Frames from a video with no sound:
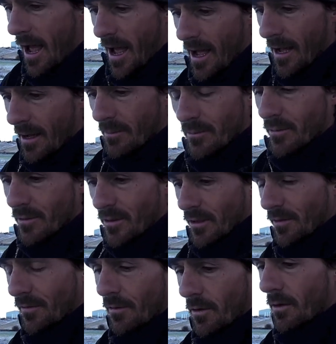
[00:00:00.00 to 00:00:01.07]
um,
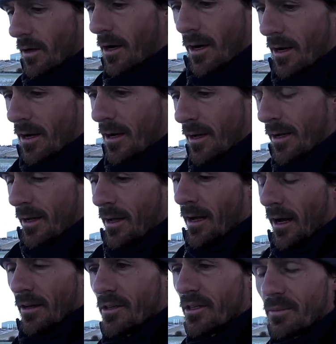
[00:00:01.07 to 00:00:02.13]
just for
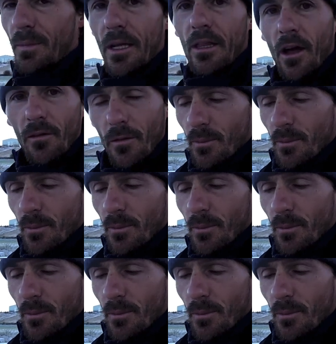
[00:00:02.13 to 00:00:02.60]
and just being there